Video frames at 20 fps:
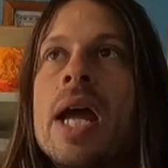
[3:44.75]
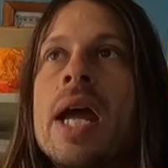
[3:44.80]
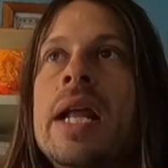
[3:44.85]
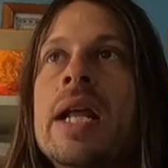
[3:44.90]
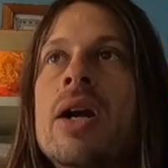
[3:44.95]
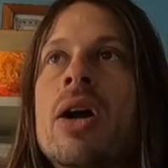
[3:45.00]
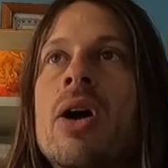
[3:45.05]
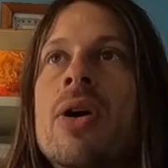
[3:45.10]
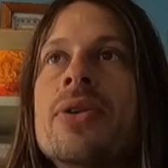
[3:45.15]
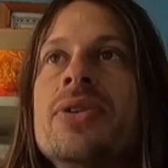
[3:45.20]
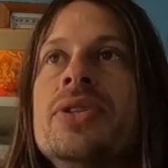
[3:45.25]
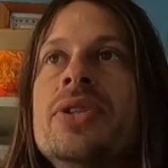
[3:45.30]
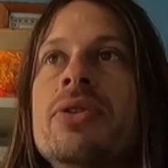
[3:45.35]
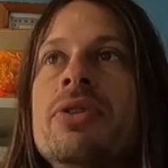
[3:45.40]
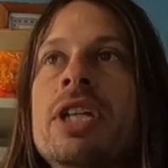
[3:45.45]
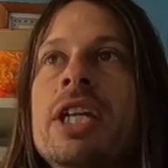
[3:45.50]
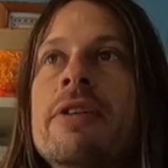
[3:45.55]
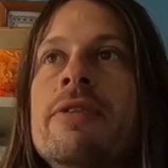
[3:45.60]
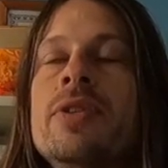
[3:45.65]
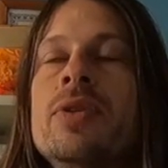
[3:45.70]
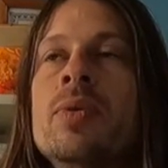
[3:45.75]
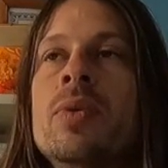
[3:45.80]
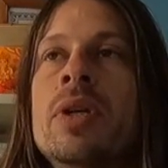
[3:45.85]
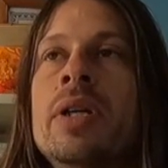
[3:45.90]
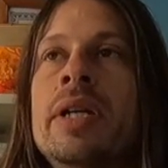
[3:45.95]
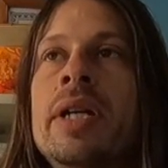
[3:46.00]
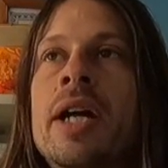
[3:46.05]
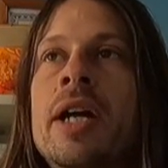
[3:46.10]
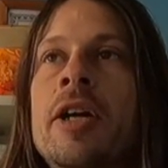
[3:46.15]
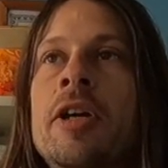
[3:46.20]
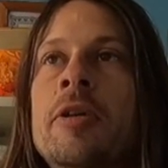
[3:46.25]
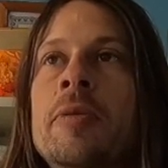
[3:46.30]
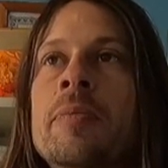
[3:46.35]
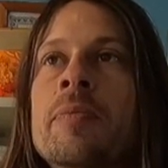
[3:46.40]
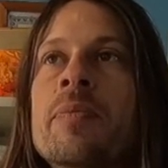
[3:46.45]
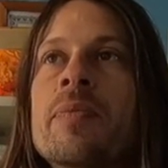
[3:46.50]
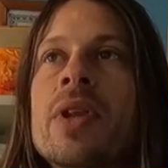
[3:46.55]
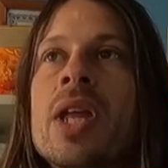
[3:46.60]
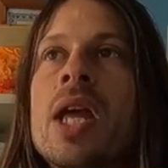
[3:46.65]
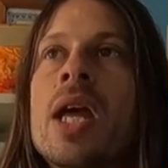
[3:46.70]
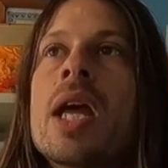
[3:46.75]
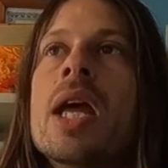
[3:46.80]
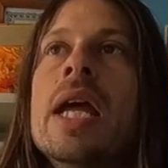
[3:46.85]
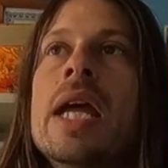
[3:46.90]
And it also gives one,